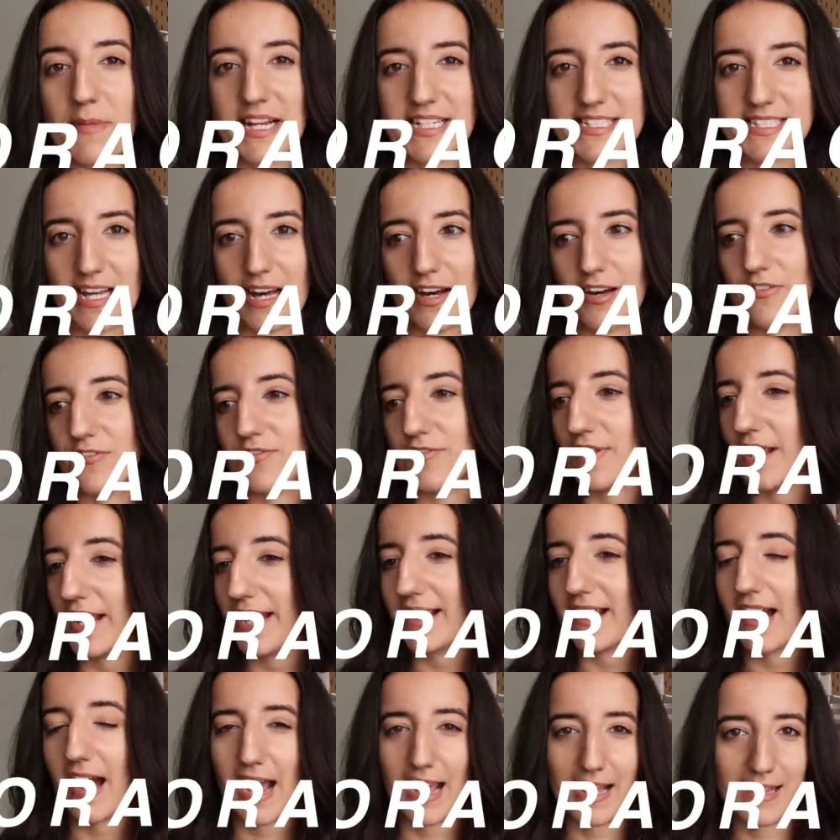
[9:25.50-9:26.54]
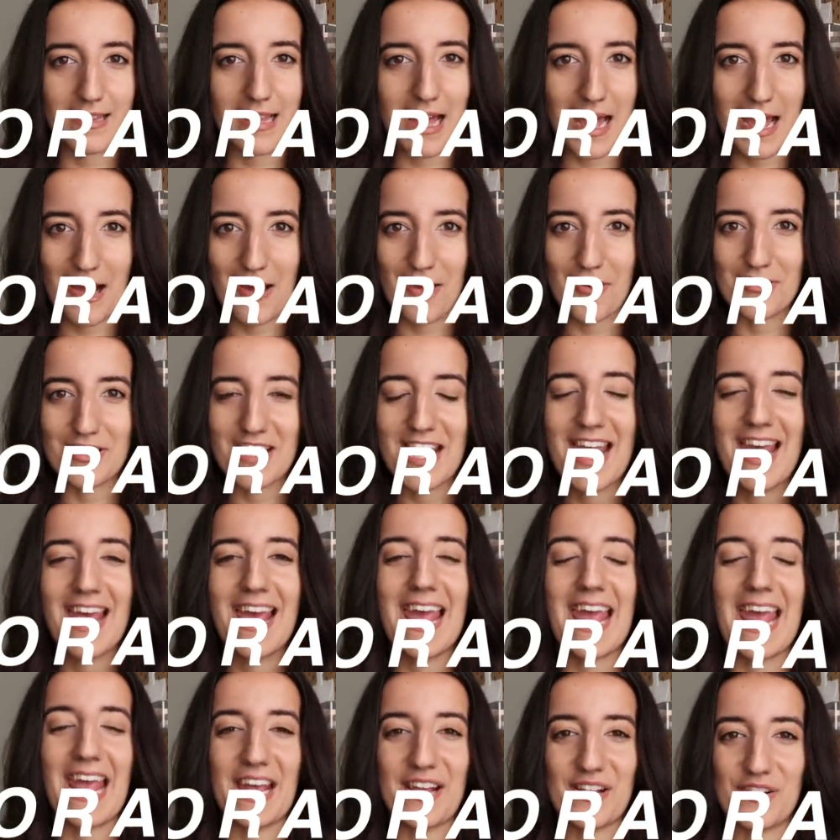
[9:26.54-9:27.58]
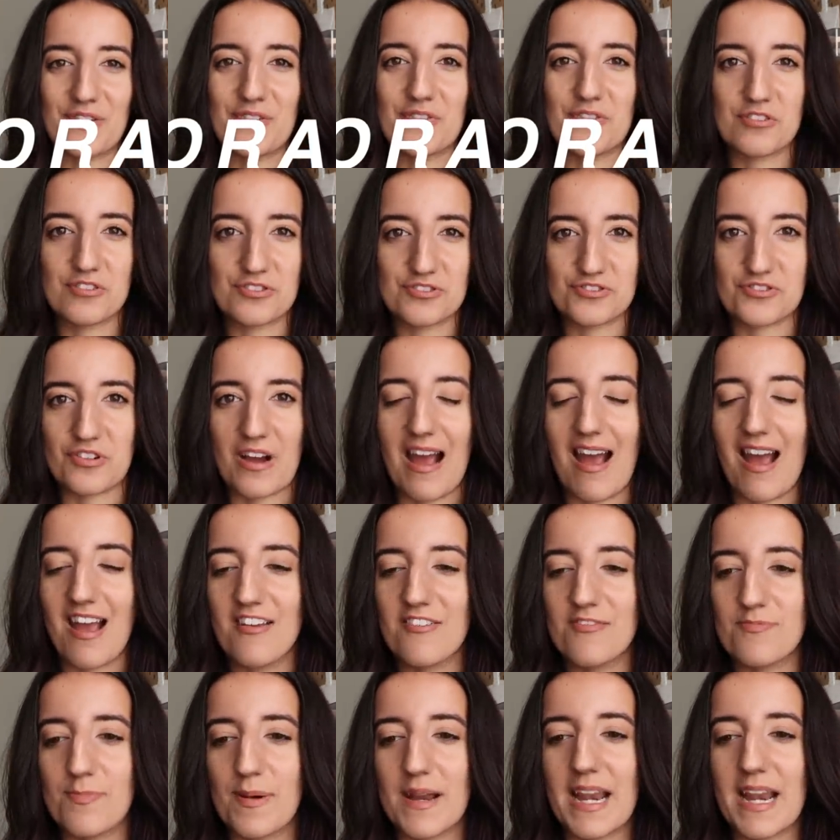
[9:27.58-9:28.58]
myself, like iCloud and Google Drive,